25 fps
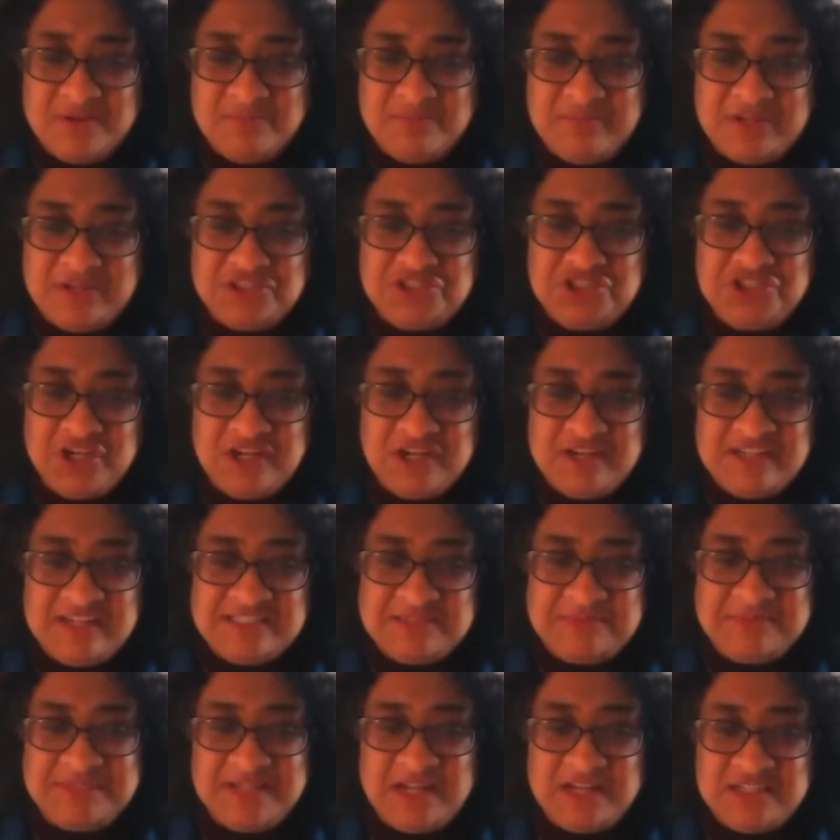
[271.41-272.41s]
because
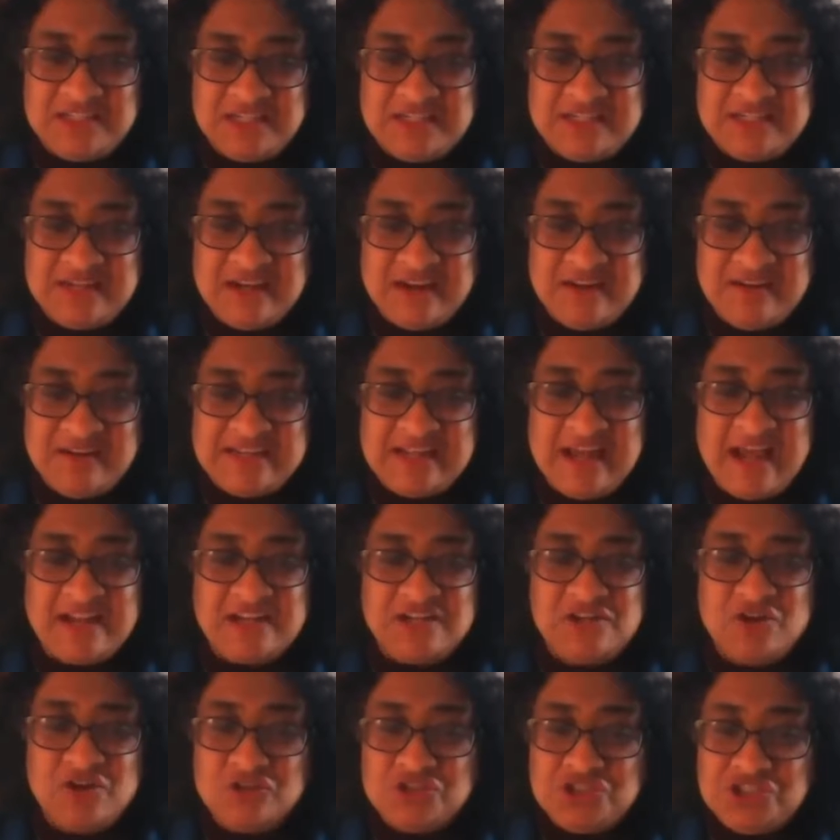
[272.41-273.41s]
journalism is under
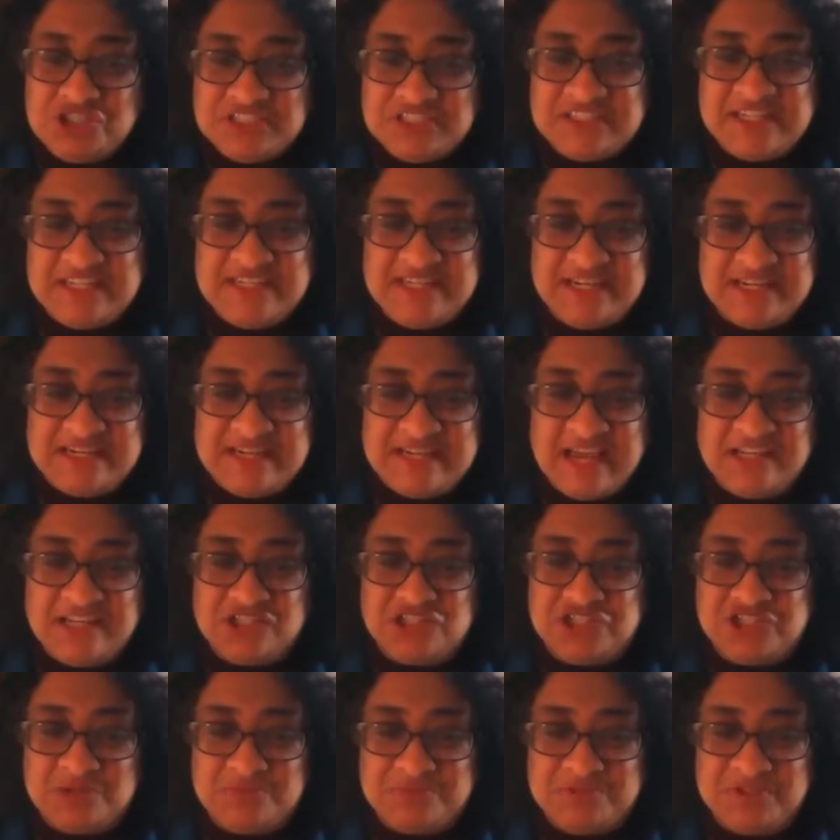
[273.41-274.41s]
attack not just in
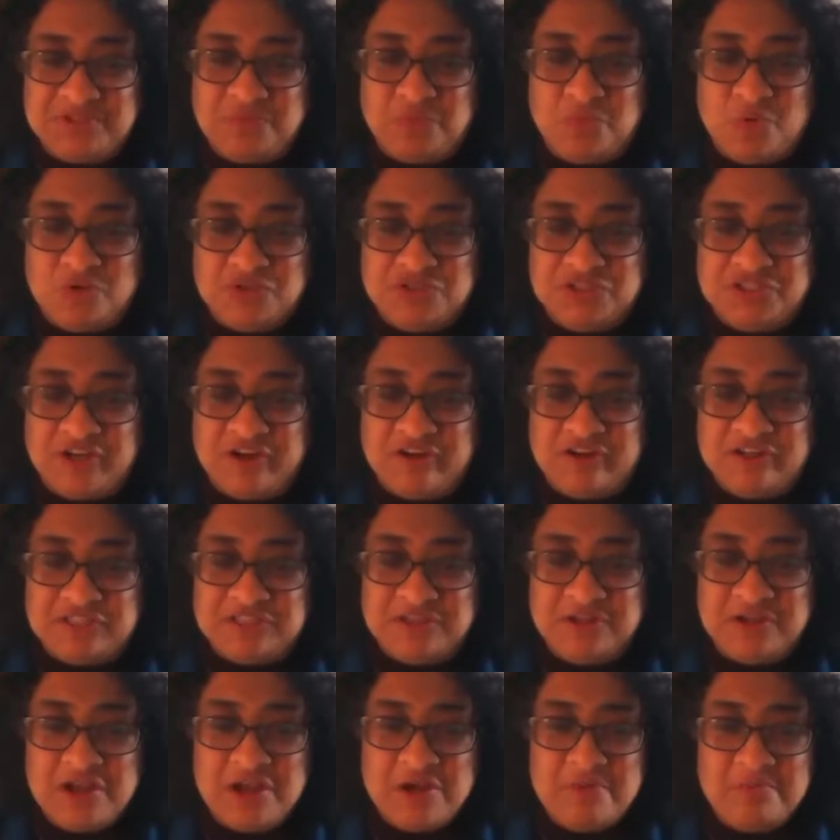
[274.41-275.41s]
dictatorships and war zones,